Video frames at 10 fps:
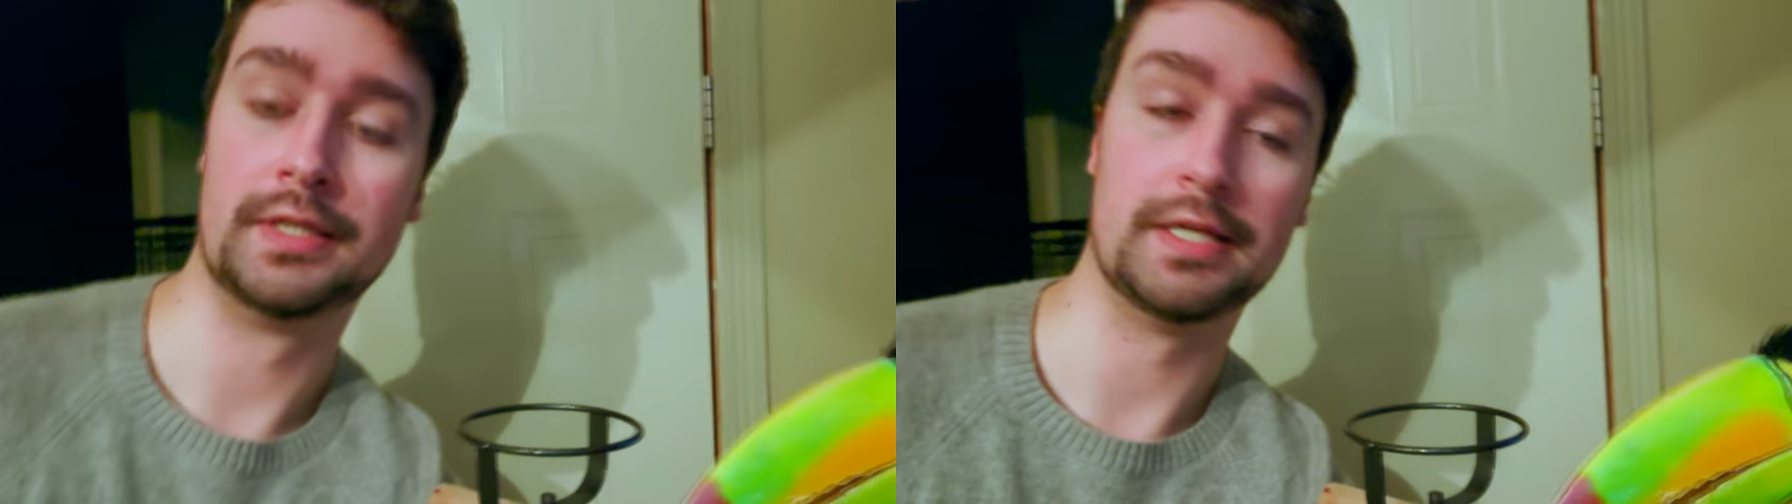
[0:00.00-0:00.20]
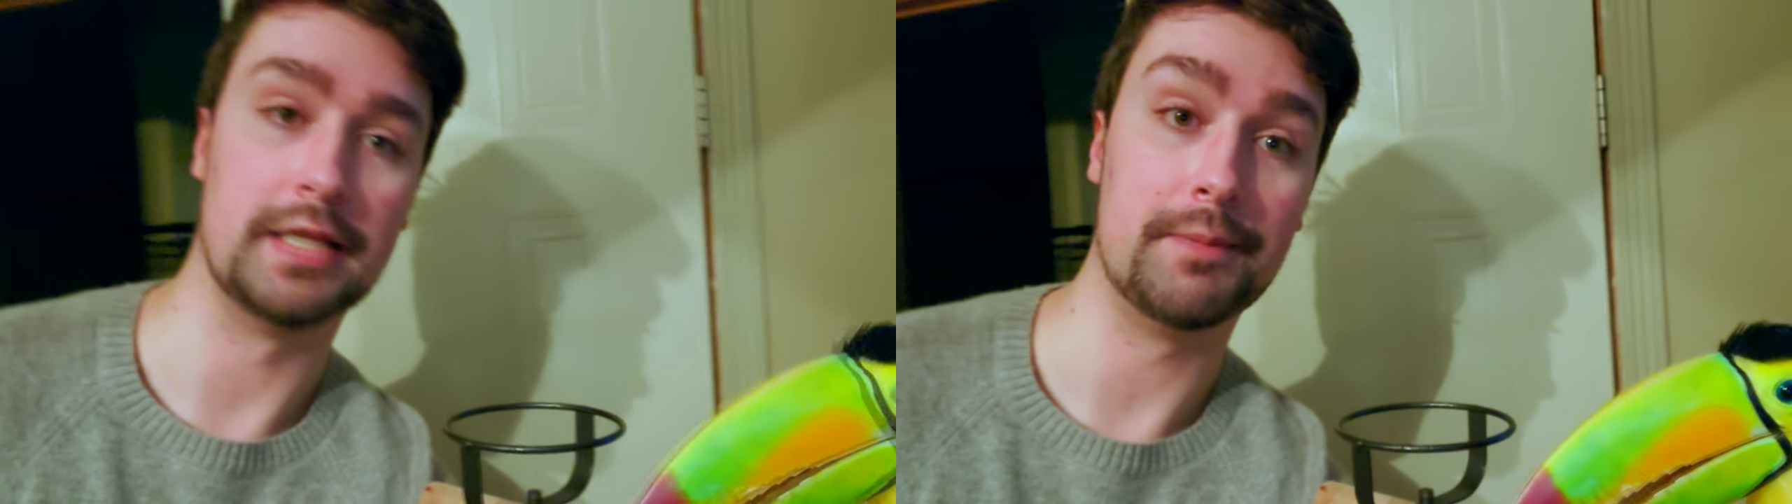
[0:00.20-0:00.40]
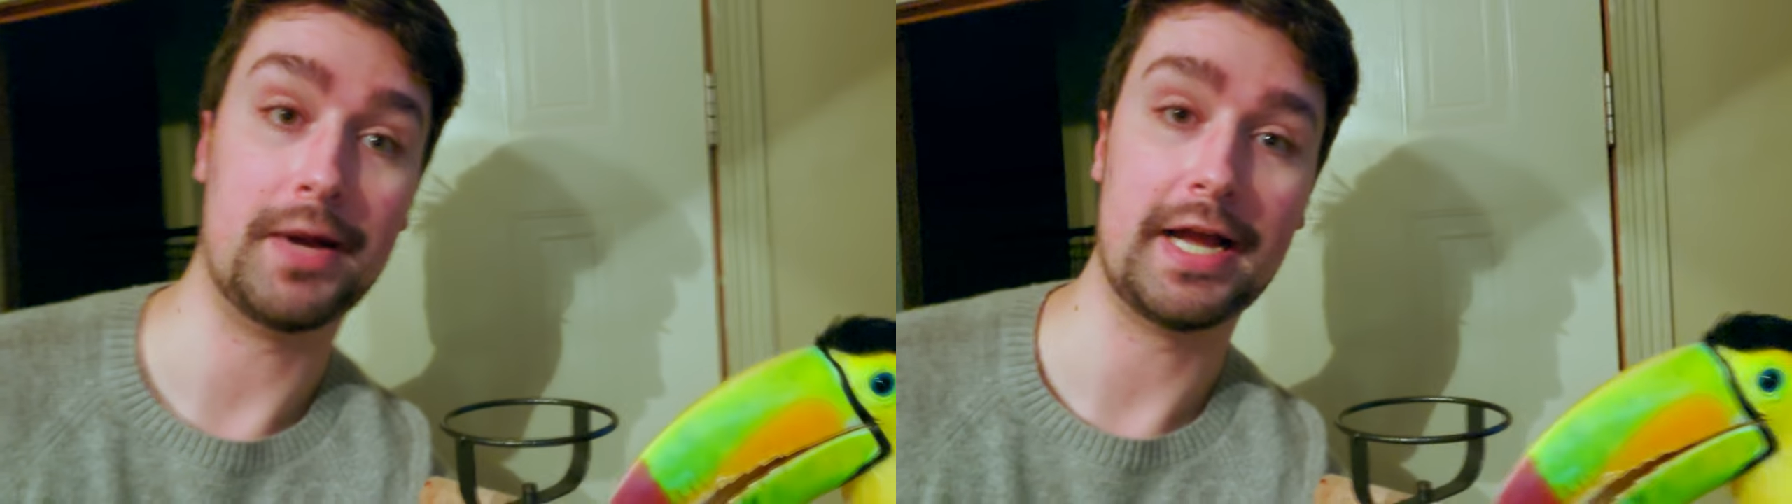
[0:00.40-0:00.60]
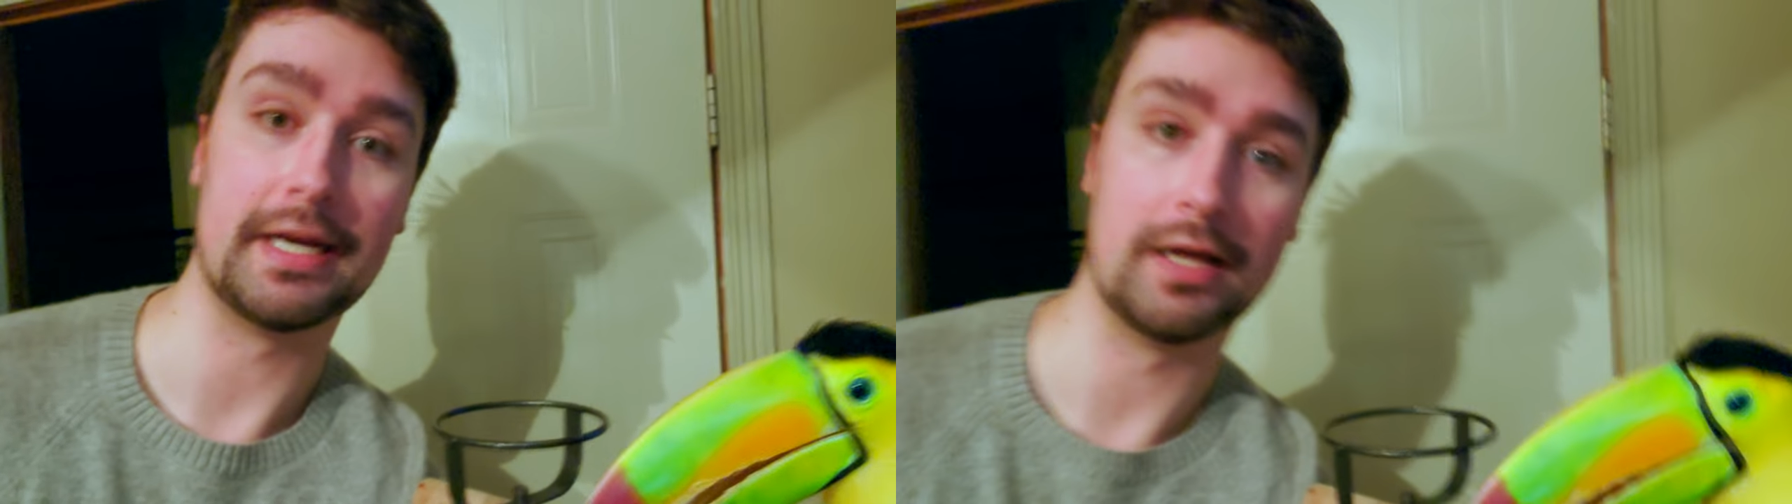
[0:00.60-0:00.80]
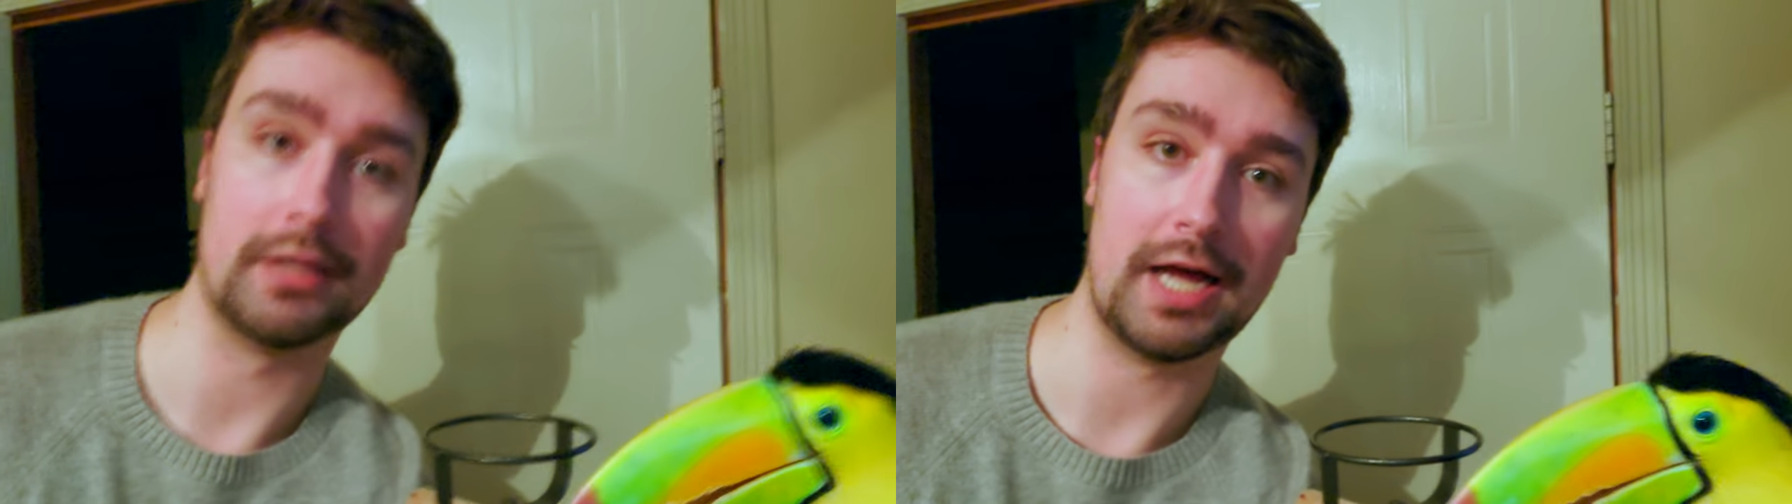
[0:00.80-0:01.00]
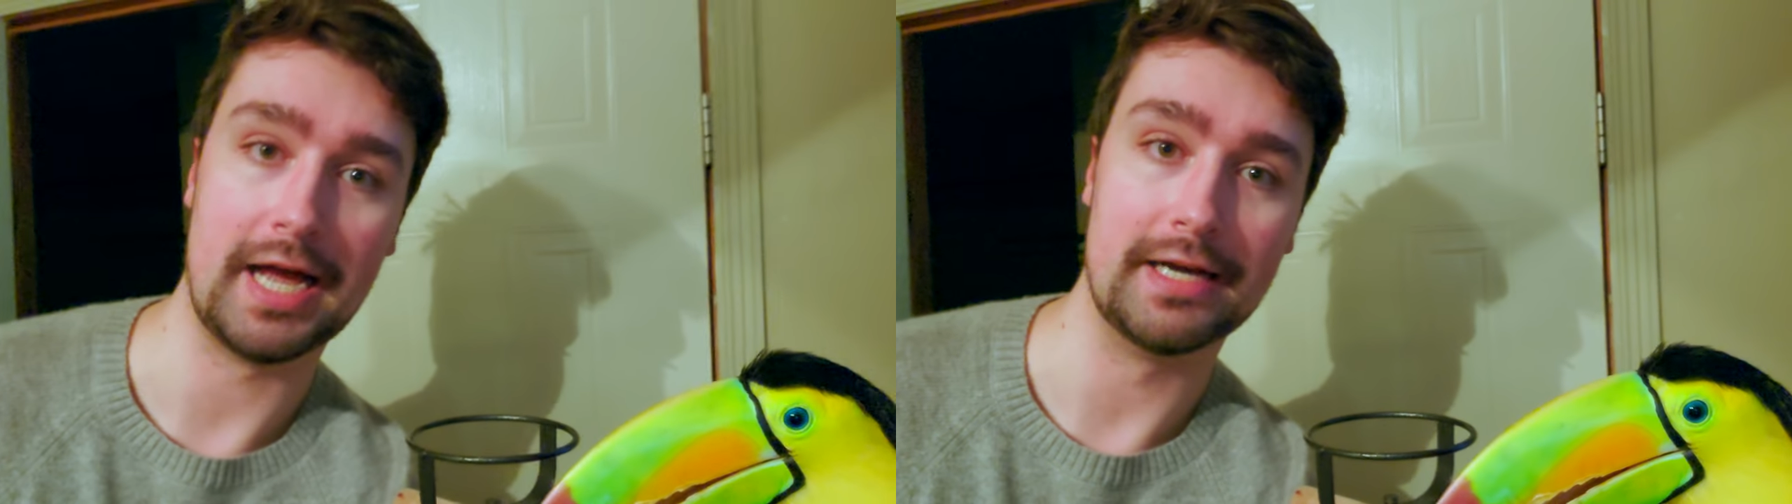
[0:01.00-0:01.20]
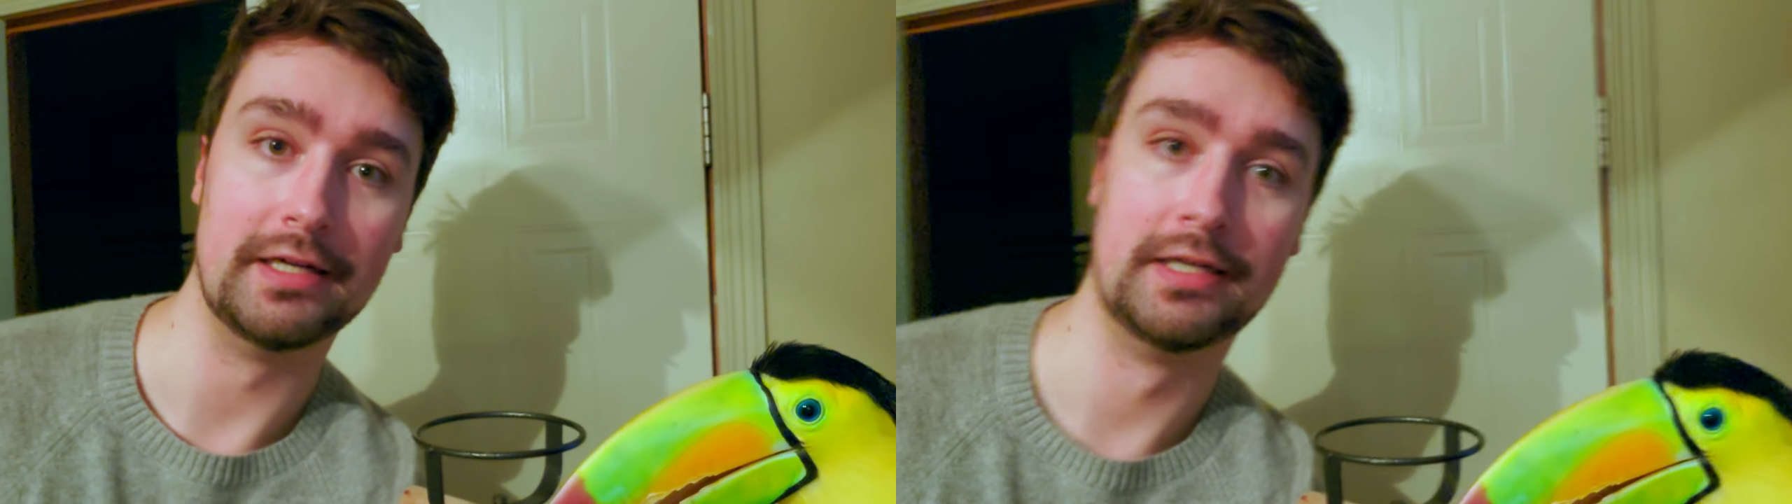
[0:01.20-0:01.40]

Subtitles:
they bite a lot,